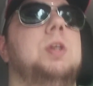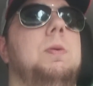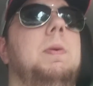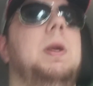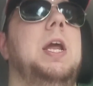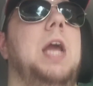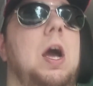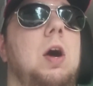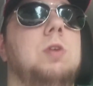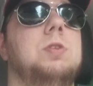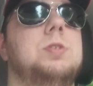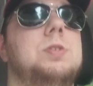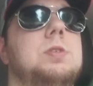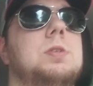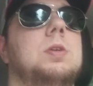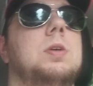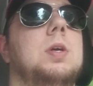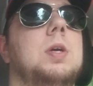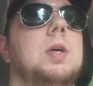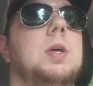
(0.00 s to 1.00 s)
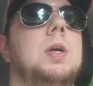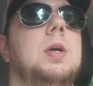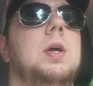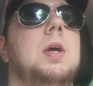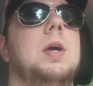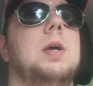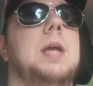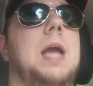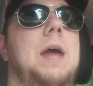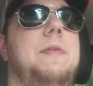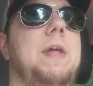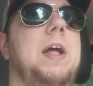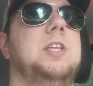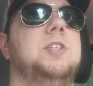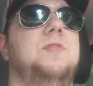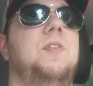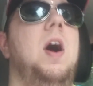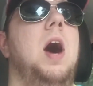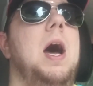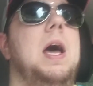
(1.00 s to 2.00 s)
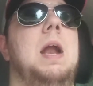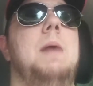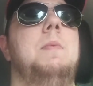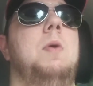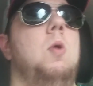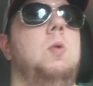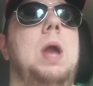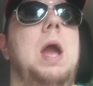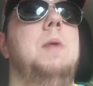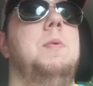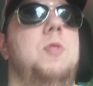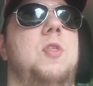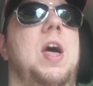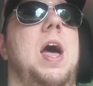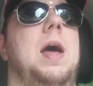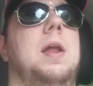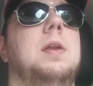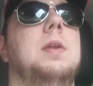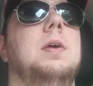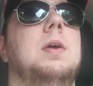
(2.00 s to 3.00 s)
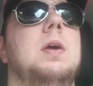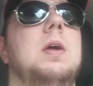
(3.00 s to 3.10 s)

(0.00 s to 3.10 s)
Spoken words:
somebody else. Okay, that's fine. I'm okay with that.